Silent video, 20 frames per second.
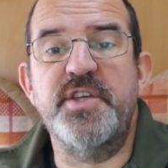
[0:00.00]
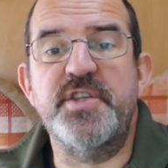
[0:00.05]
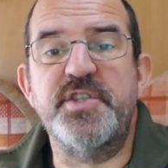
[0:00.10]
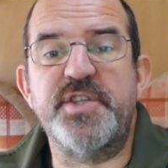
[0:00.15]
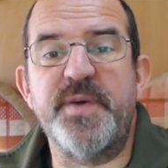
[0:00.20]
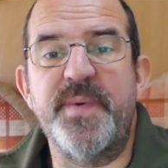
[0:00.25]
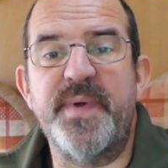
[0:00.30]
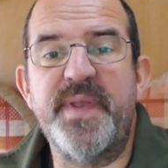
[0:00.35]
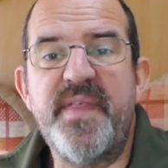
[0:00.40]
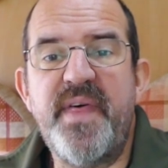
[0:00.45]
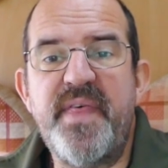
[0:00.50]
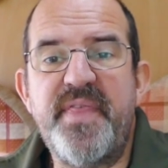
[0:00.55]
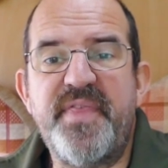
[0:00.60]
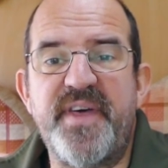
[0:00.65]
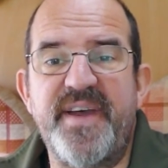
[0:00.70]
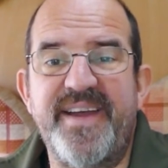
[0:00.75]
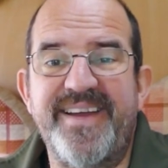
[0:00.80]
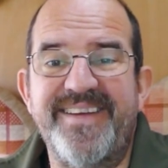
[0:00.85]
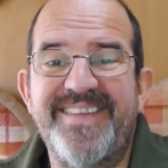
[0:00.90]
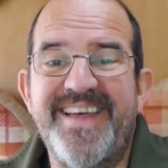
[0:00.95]
So another
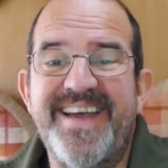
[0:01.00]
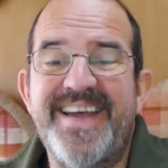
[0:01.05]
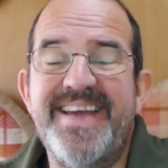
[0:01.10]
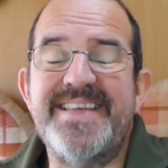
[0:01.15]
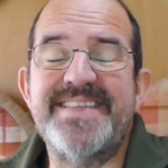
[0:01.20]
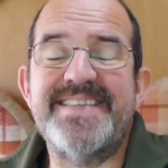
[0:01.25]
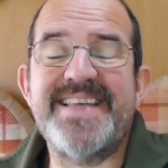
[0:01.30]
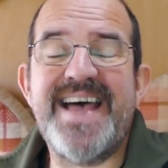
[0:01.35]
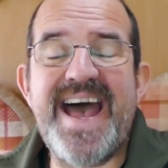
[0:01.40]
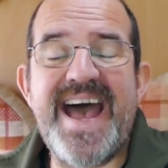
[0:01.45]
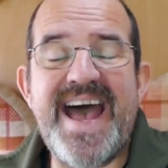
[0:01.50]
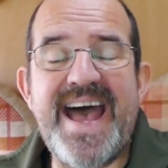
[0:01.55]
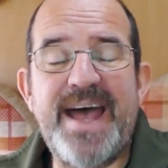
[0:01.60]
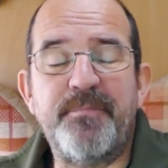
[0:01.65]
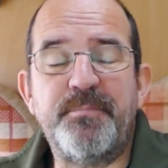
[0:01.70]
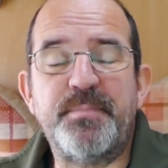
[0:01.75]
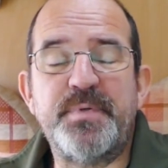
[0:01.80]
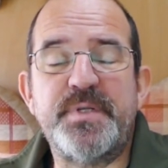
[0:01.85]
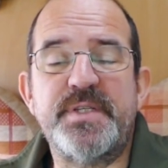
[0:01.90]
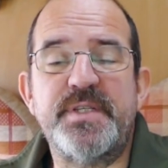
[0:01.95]
thing that is
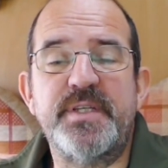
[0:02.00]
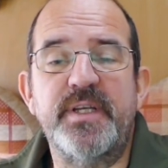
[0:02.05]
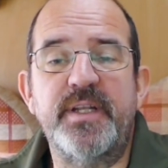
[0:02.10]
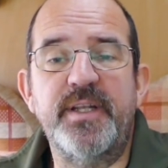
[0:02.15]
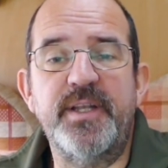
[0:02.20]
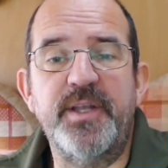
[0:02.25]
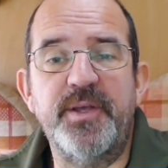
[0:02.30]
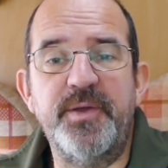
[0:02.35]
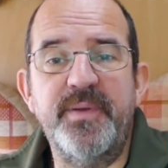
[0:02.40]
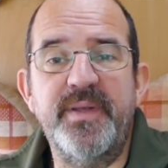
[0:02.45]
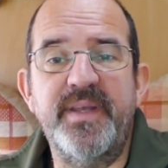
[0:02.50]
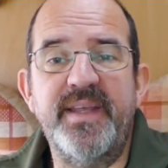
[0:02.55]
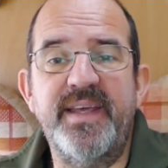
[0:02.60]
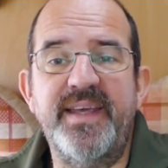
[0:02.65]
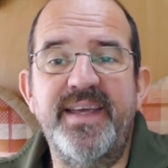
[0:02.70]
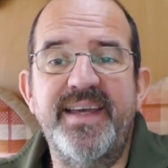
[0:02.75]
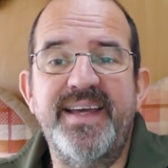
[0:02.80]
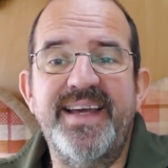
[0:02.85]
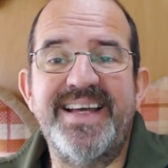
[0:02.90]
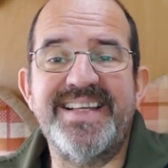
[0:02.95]

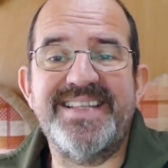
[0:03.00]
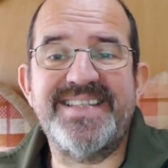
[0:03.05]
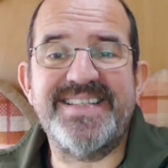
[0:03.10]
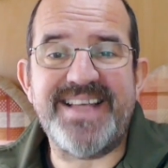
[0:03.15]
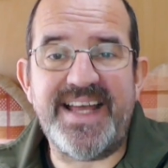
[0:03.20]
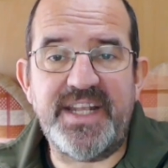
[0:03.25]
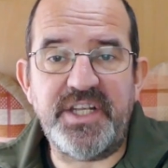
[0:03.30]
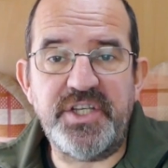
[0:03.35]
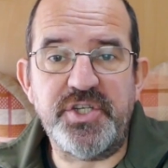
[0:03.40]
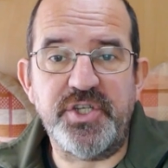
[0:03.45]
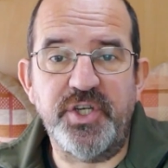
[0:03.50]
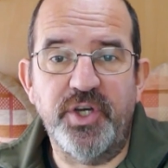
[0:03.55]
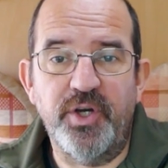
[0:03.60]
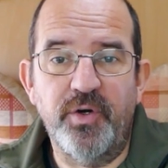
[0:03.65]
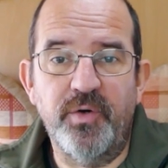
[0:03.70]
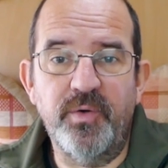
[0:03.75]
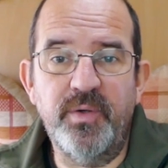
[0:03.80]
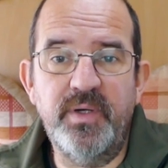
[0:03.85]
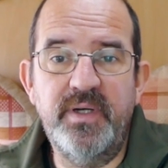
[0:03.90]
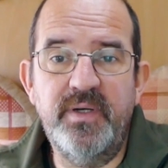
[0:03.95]
absolutely
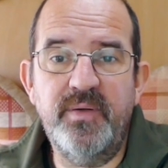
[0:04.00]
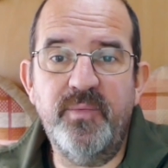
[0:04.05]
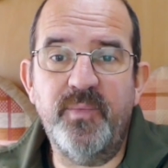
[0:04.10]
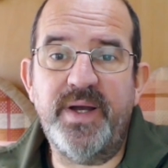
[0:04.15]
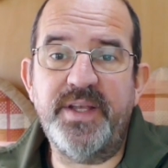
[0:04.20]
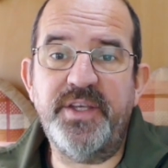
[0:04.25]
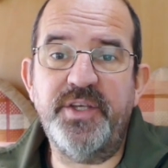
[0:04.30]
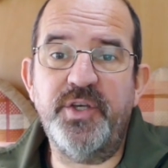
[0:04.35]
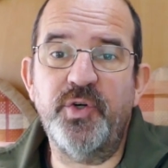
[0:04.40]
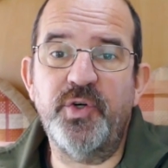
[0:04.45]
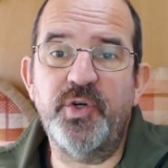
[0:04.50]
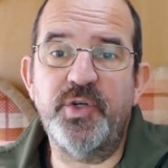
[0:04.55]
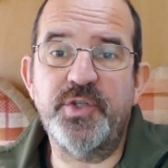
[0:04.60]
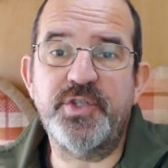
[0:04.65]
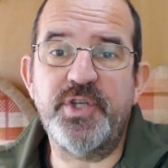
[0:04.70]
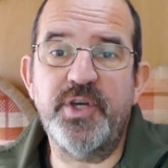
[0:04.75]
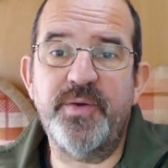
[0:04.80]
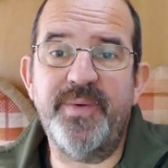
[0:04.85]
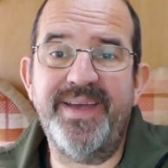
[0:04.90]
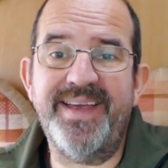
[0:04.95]
essential when you're
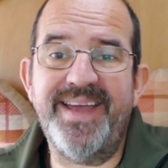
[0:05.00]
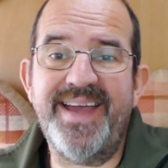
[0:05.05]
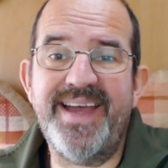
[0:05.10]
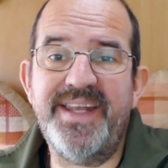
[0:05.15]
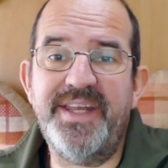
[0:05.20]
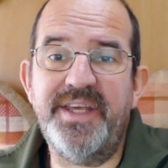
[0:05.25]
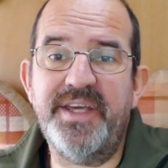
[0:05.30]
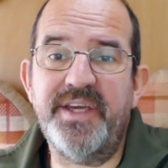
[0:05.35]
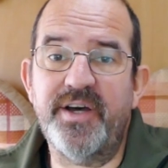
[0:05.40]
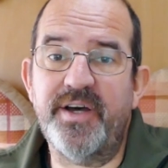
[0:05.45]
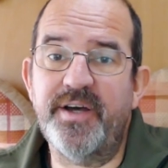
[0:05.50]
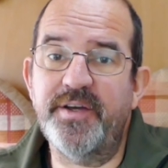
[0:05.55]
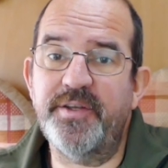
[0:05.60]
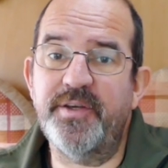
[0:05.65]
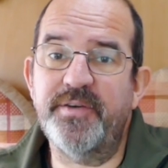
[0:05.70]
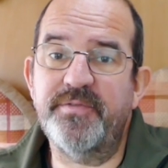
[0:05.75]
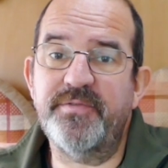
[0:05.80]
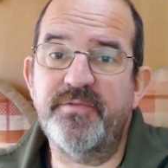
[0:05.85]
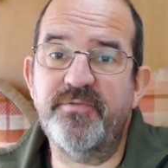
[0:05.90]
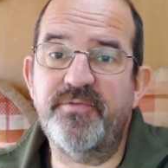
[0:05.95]
doing any kind
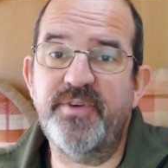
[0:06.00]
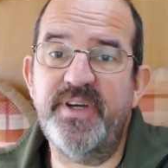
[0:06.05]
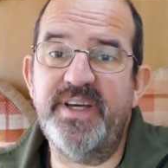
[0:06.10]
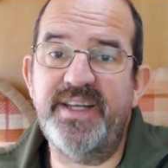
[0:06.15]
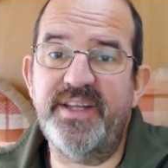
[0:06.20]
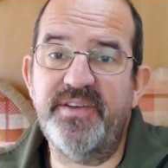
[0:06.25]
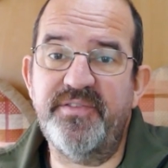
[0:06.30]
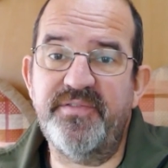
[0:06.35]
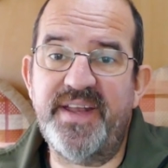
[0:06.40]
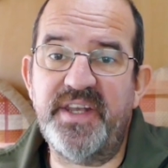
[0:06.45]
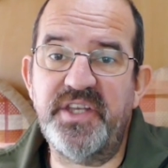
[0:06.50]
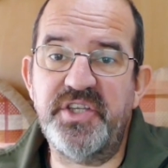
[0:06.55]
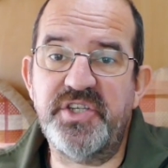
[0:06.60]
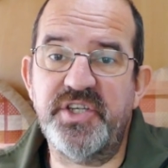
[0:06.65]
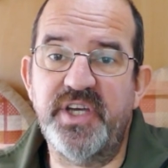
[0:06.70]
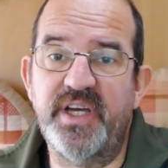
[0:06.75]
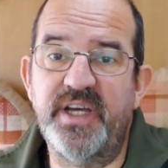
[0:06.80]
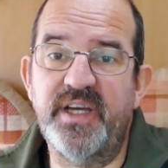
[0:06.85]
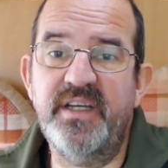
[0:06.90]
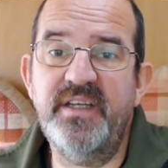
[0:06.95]
of real
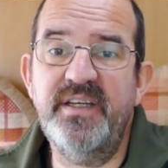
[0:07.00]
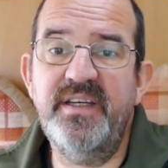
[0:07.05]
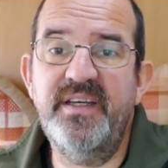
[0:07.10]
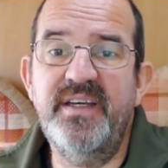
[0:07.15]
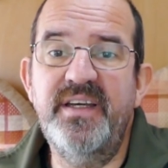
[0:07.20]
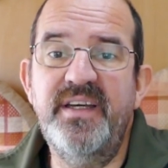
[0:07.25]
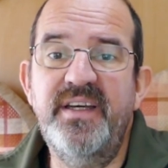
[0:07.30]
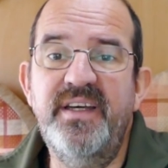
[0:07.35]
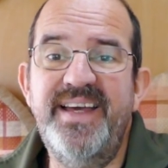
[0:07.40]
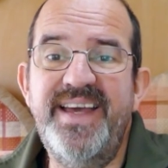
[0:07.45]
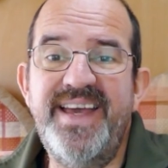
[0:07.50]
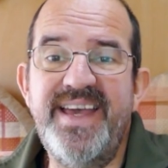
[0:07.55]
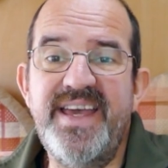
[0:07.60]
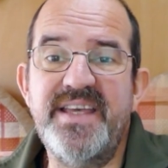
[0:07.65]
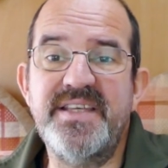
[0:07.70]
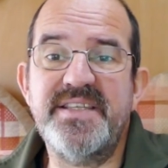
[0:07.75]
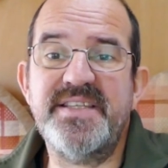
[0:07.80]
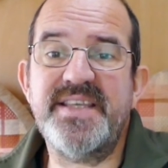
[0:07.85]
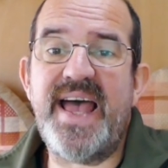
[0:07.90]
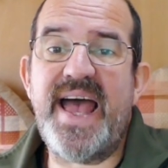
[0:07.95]
adventure
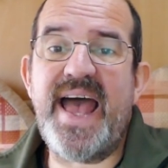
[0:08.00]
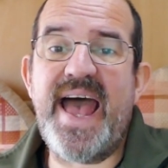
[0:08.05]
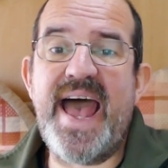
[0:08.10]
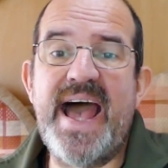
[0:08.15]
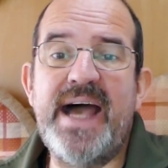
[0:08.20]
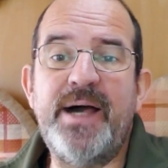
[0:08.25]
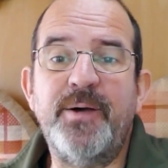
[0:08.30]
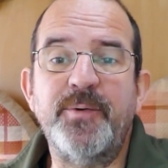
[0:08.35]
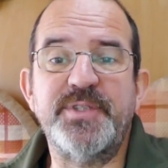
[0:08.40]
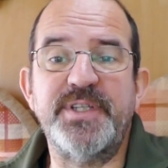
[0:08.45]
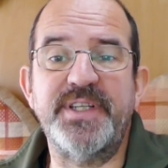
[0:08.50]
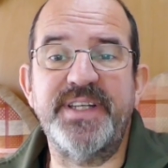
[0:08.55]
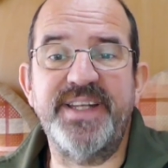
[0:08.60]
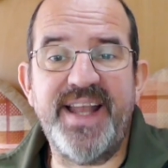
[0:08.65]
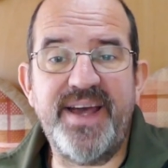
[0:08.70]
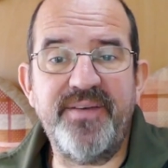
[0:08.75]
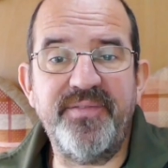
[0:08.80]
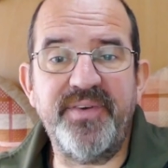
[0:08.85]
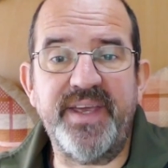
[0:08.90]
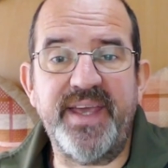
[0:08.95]
is how to
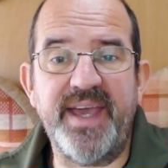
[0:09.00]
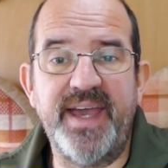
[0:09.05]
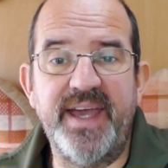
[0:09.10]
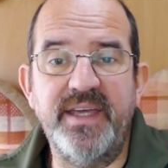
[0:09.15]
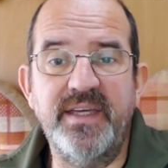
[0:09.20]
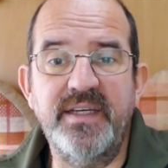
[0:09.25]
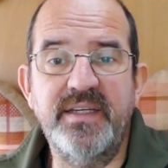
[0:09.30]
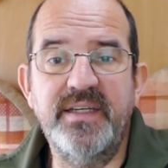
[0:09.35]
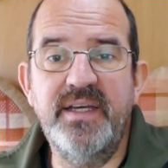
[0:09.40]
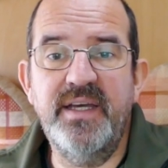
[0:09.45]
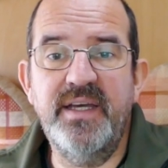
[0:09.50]
navigate.